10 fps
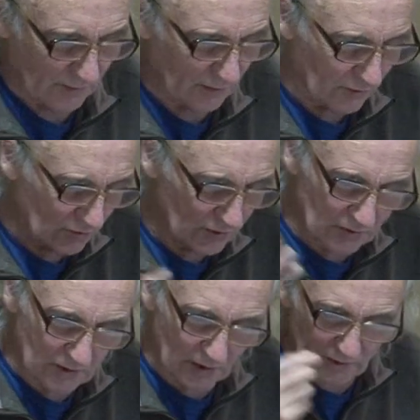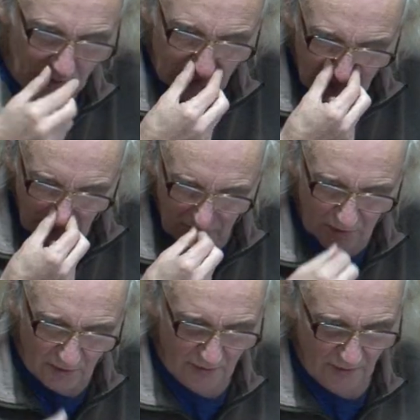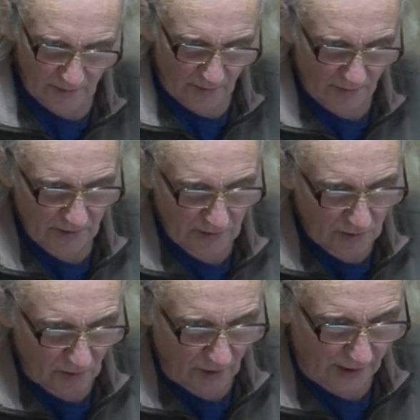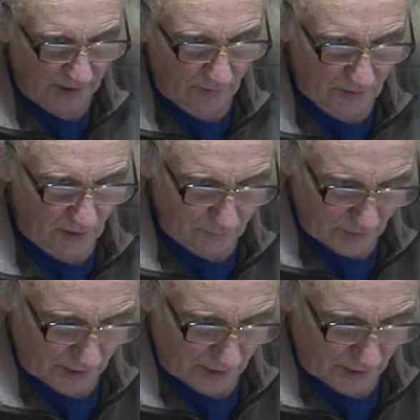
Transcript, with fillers: So you should know this. Your, your, you know, this is your language, not